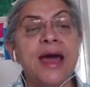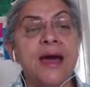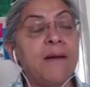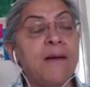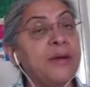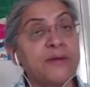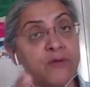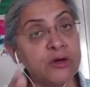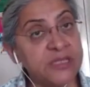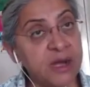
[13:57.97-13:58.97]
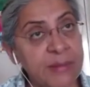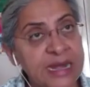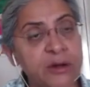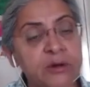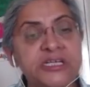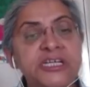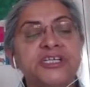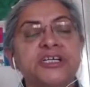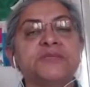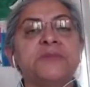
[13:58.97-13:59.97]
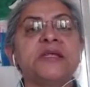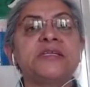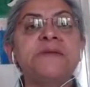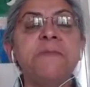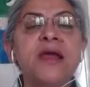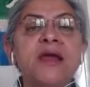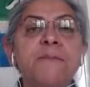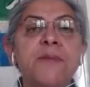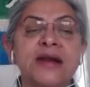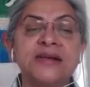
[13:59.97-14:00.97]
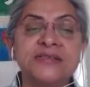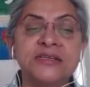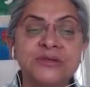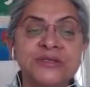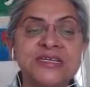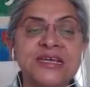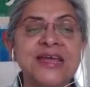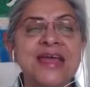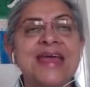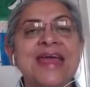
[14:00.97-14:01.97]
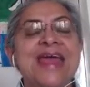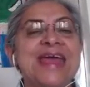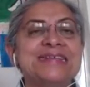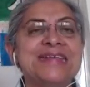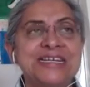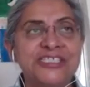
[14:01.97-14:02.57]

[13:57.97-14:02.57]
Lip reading: of course, there are many good teachers, but the typical practice that you see is